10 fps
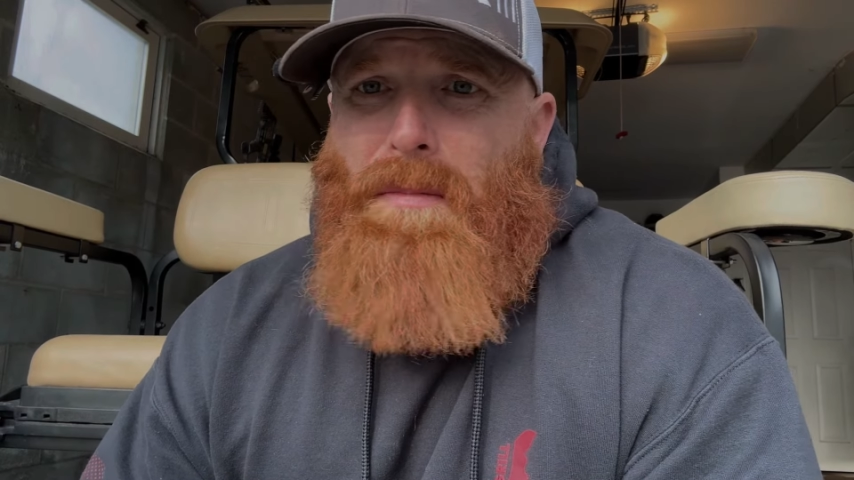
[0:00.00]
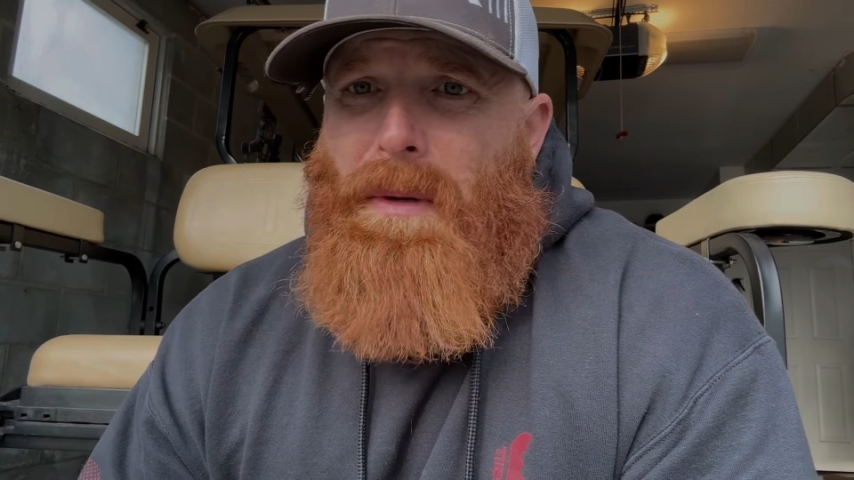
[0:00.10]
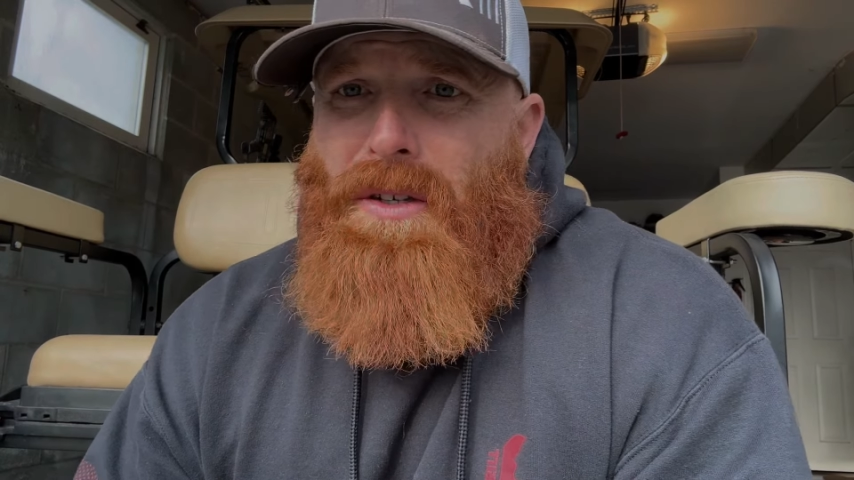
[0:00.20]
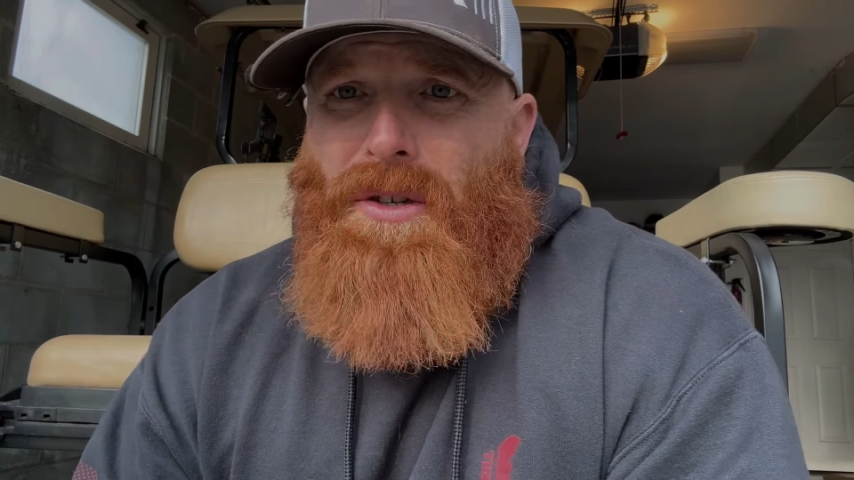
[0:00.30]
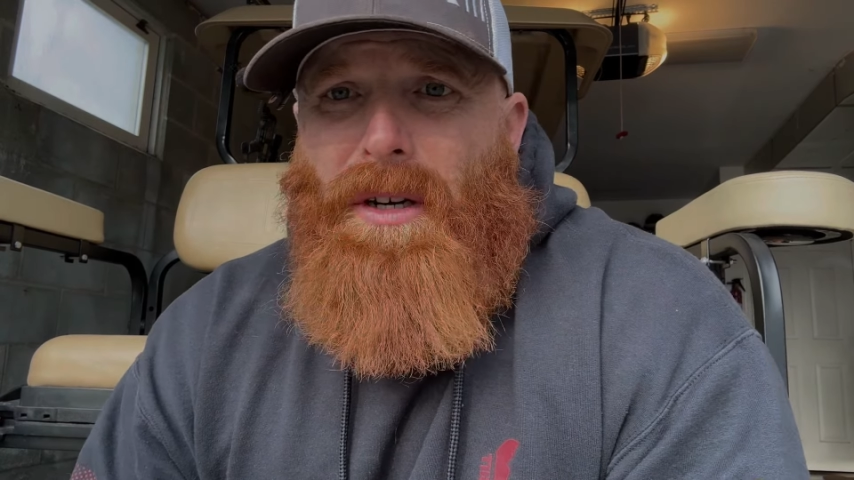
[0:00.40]

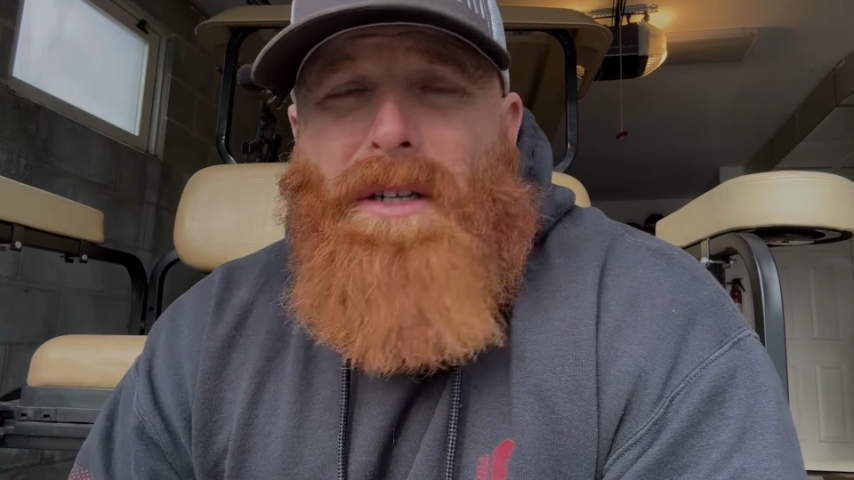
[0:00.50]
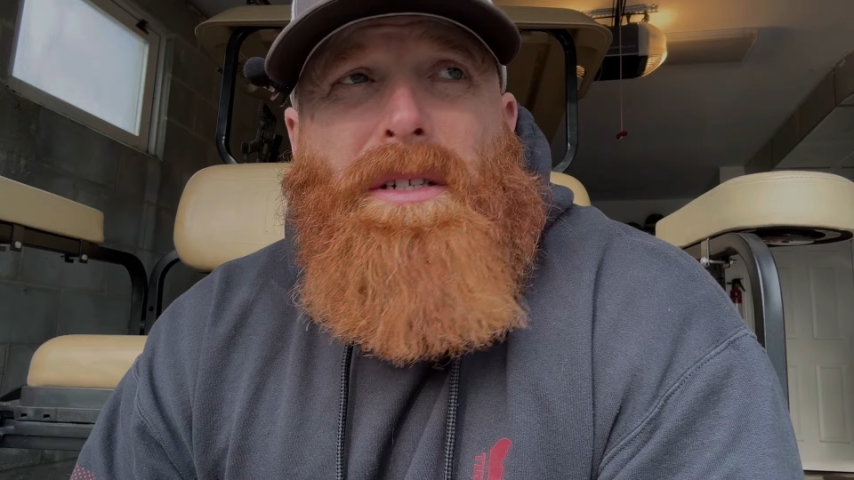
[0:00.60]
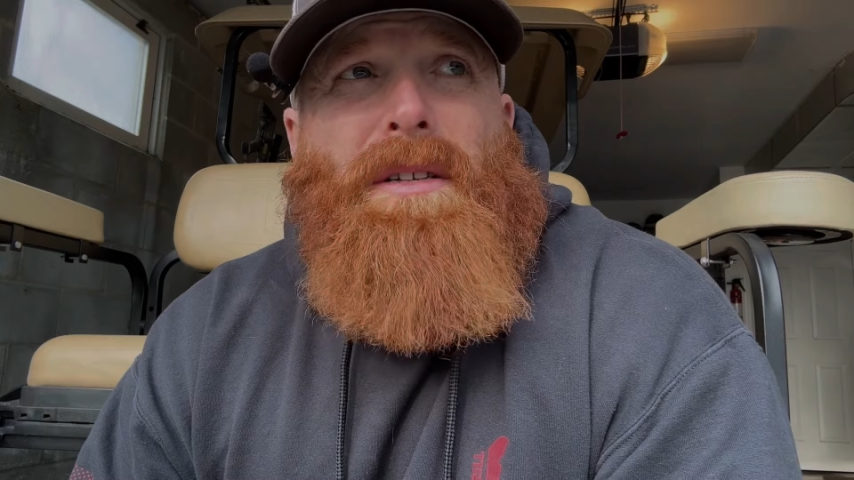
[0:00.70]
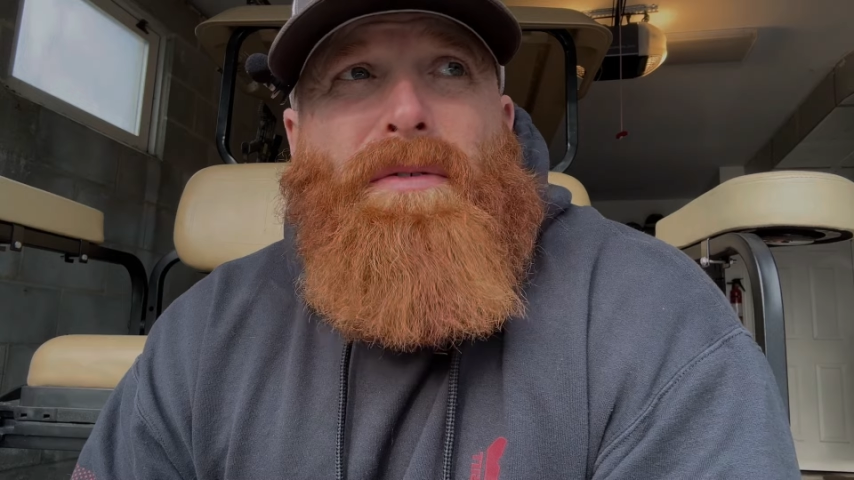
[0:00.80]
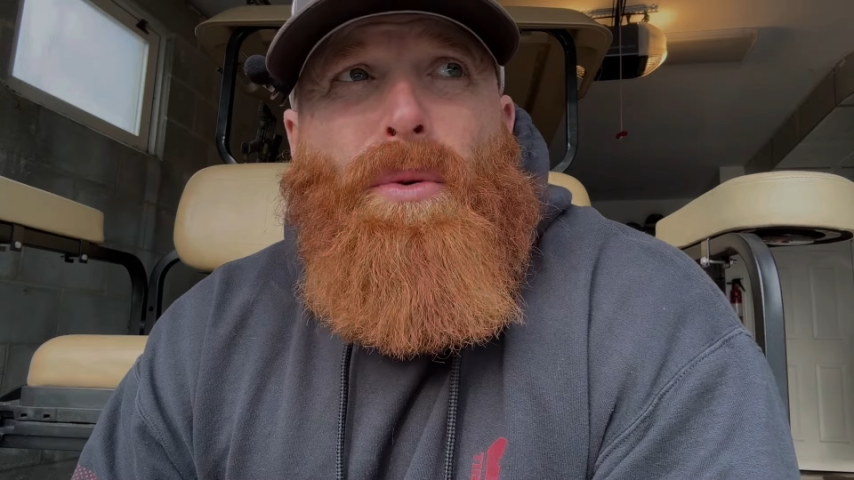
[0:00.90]
big
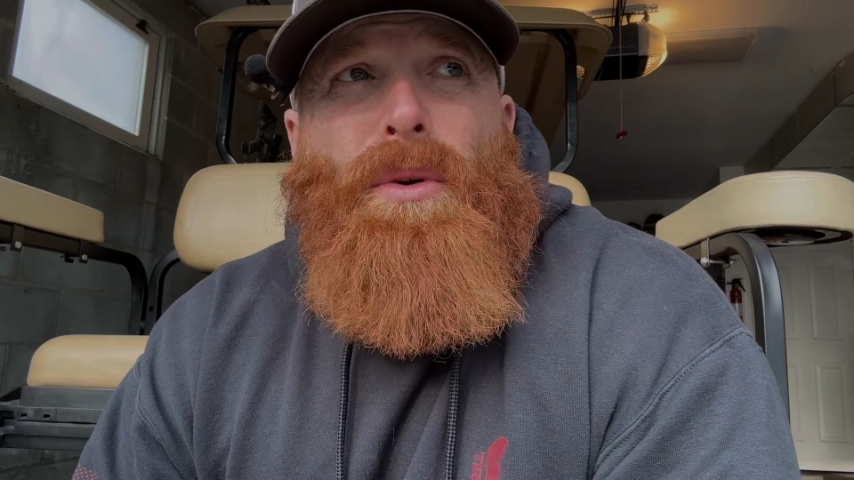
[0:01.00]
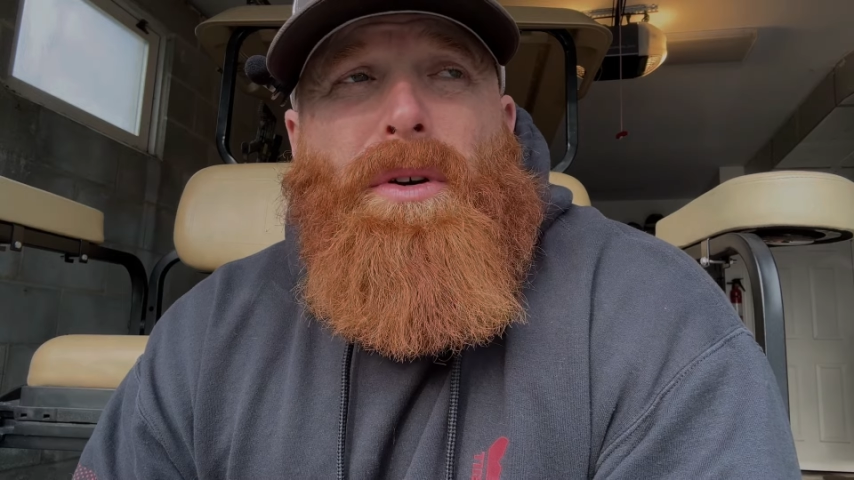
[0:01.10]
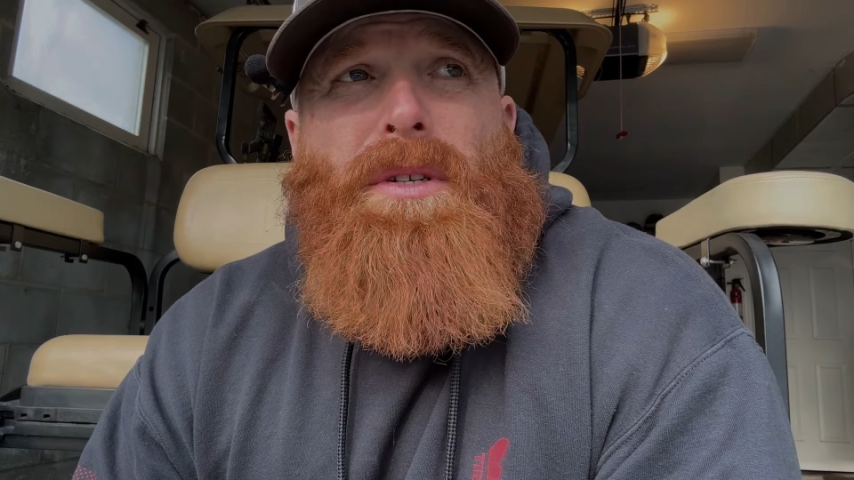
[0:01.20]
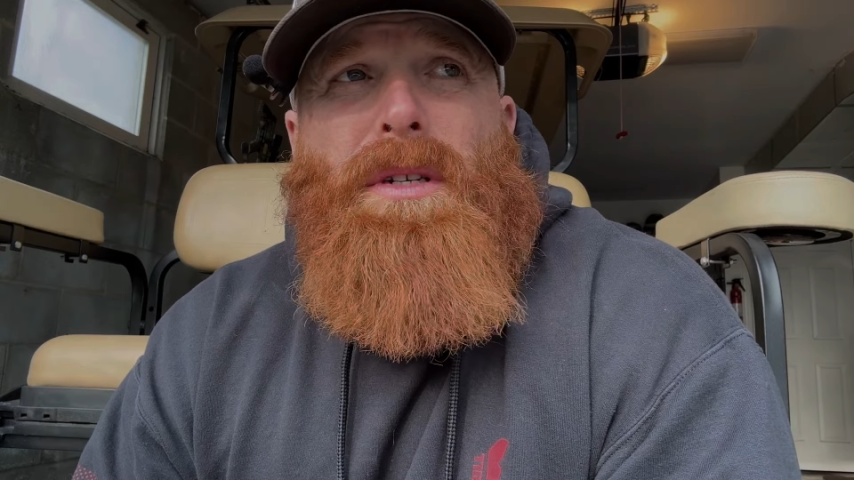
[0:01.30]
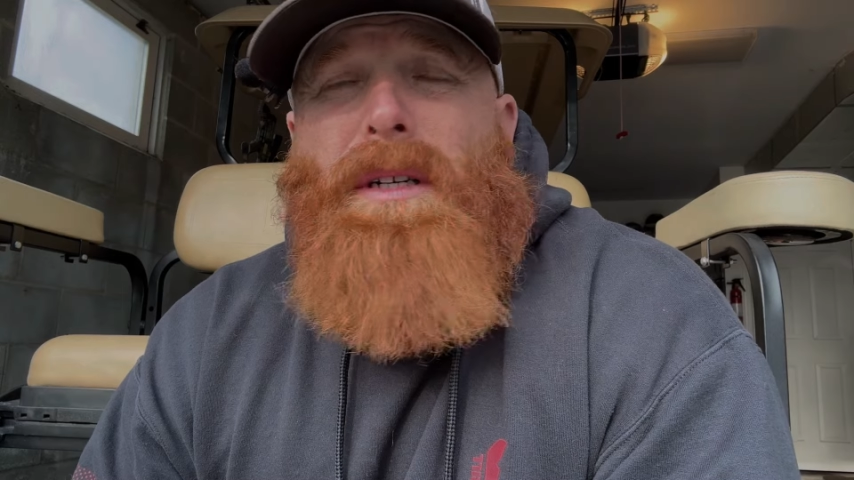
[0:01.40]
trucks,
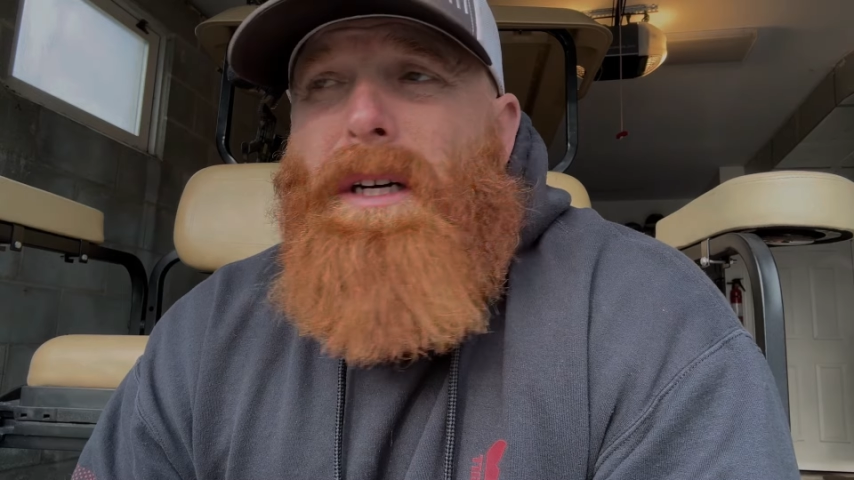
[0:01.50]
Fords.